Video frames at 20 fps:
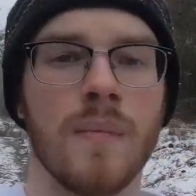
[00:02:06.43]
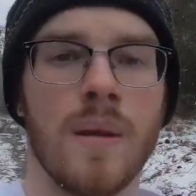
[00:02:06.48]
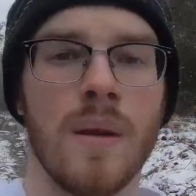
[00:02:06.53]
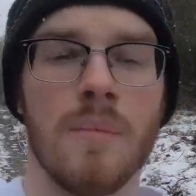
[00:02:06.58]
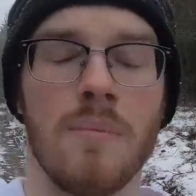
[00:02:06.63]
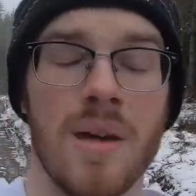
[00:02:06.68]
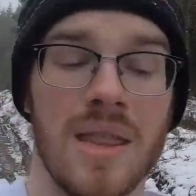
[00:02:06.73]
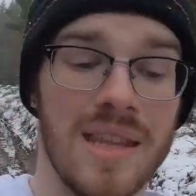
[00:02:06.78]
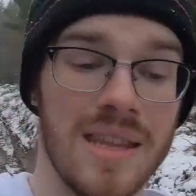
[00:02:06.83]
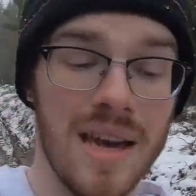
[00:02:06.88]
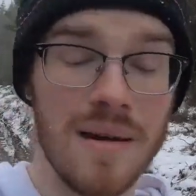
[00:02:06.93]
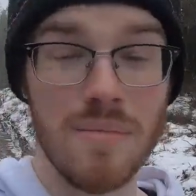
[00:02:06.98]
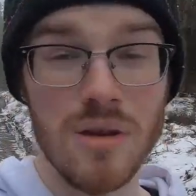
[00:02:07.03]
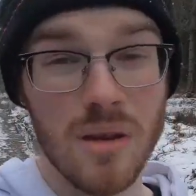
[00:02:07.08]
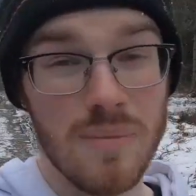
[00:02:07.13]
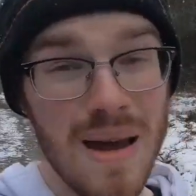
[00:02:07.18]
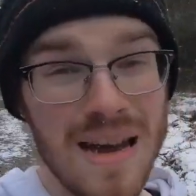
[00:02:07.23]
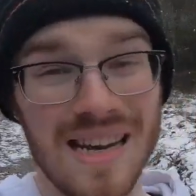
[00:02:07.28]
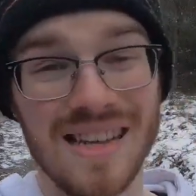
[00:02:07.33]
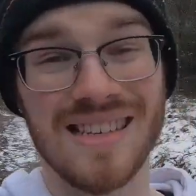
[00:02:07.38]
By the time they'd
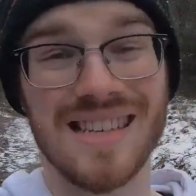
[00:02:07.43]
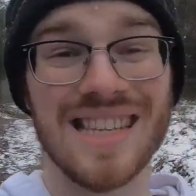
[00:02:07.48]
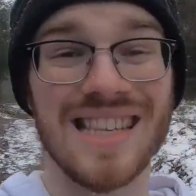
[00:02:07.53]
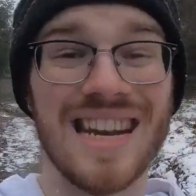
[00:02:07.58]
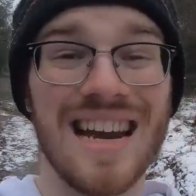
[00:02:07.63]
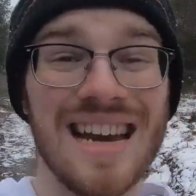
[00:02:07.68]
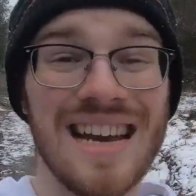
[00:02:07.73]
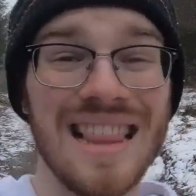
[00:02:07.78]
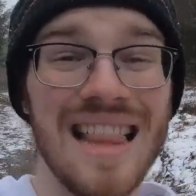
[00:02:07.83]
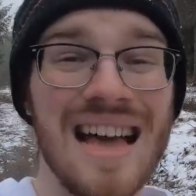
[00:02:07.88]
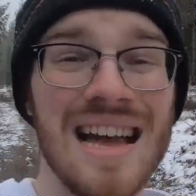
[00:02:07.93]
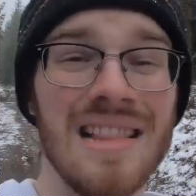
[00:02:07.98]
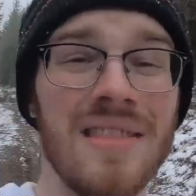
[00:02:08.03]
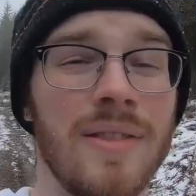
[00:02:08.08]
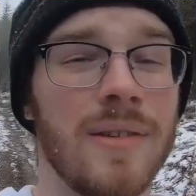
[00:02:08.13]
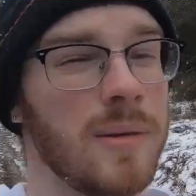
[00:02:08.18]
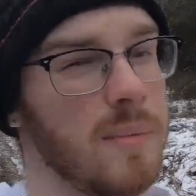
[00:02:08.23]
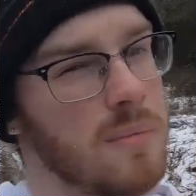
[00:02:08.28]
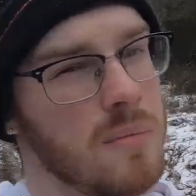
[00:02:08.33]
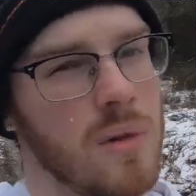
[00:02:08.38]
made it to dry
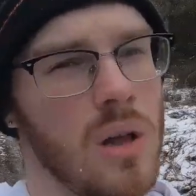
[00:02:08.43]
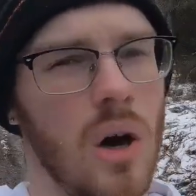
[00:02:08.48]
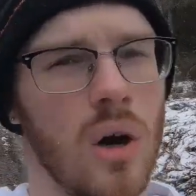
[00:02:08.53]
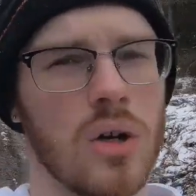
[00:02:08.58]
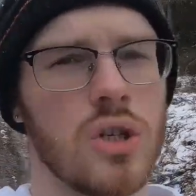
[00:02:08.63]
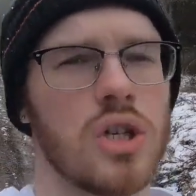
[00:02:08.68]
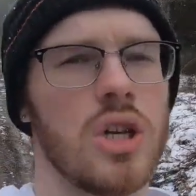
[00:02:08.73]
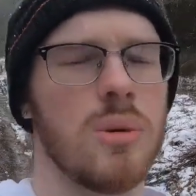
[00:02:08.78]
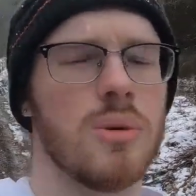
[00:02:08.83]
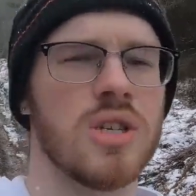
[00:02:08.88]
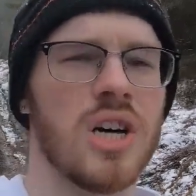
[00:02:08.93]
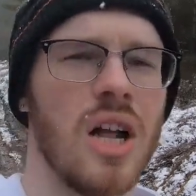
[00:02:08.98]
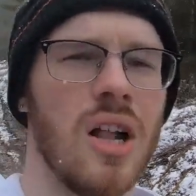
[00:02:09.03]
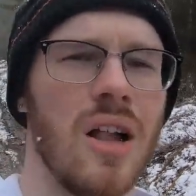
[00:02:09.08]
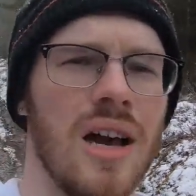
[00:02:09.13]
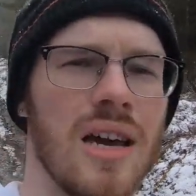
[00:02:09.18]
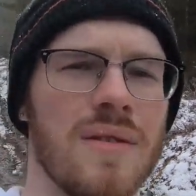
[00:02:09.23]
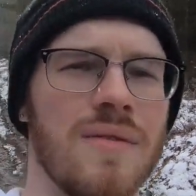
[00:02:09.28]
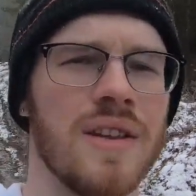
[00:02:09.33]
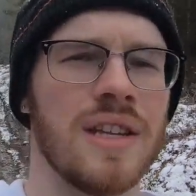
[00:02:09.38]
land, Archie was
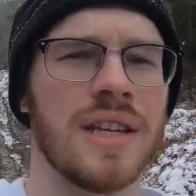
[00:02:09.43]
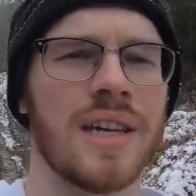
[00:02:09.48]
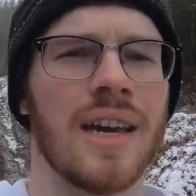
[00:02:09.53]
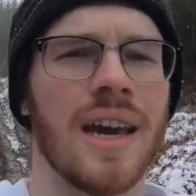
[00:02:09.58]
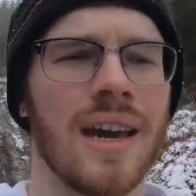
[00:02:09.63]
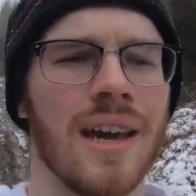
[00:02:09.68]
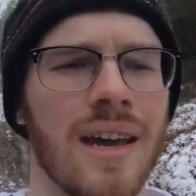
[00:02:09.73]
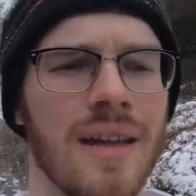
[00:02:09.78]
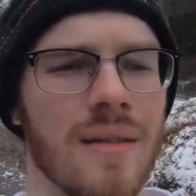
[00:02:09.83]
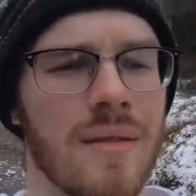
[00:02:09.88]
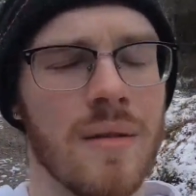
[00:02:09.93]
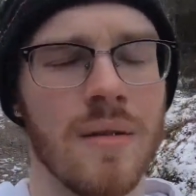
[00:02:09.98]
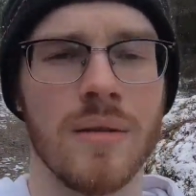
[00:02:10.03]
alive and kicking.